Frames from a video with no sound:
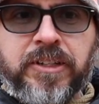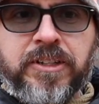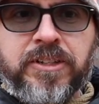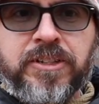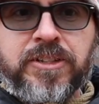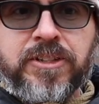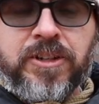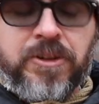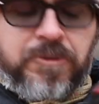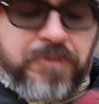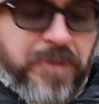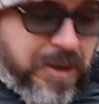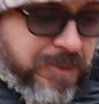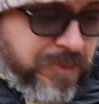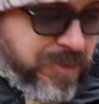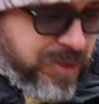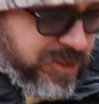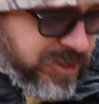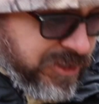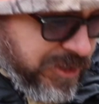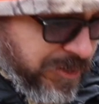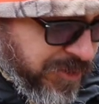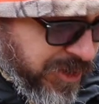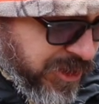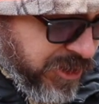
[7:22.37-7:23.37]
So maybe
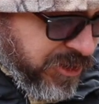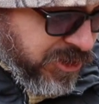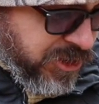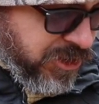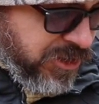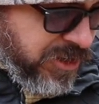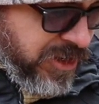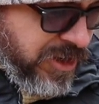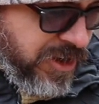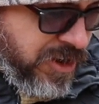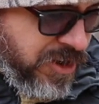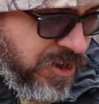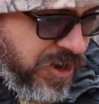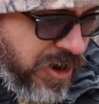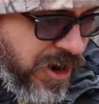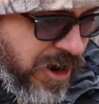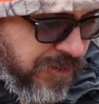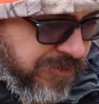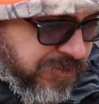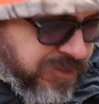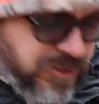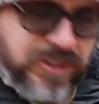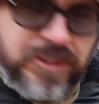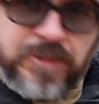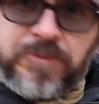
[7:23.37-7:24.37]
somebody will
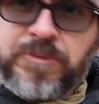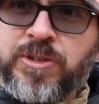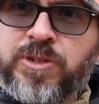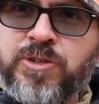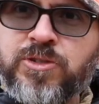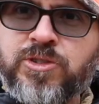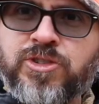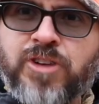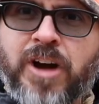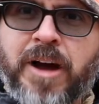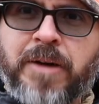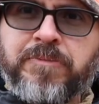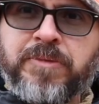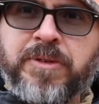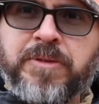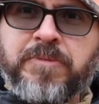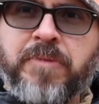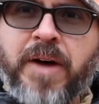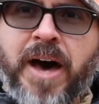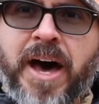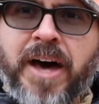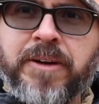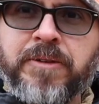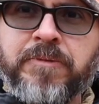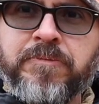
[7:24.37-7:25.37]
offer some new drop-in
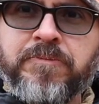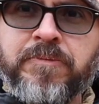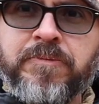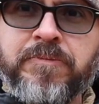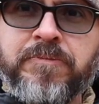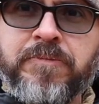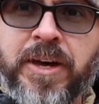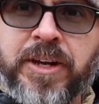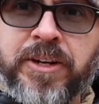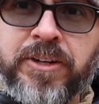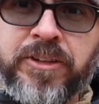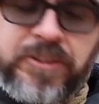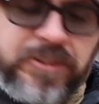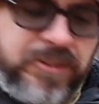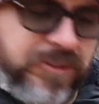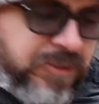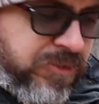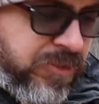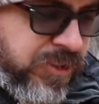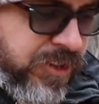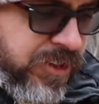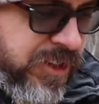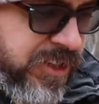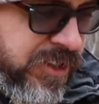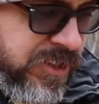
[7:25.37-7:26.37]
bottom metal
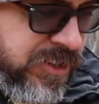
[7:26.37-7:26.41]
for the